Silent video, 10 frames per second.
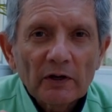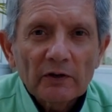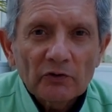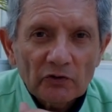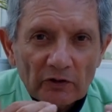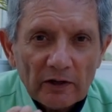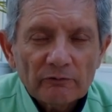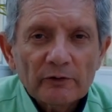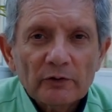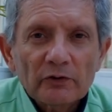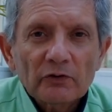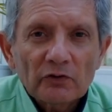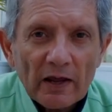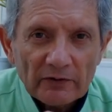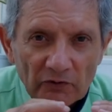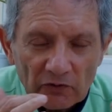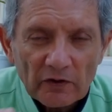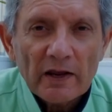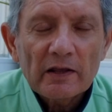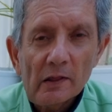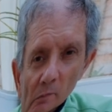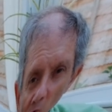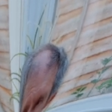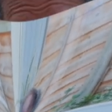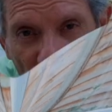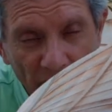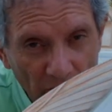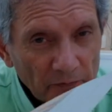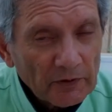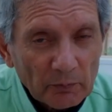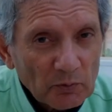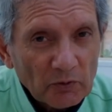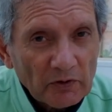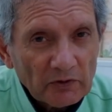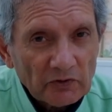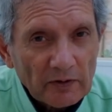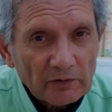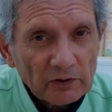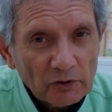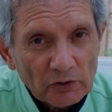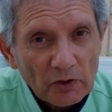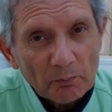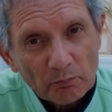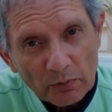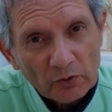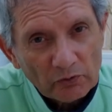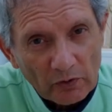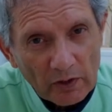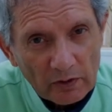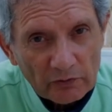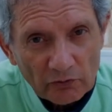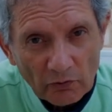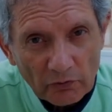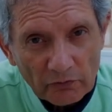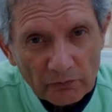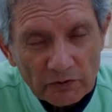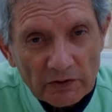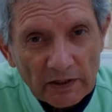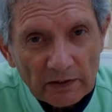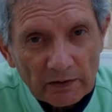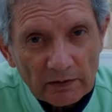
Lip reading: stay focused and stay in the moment. Actually, very important is to have a good post-shot routine,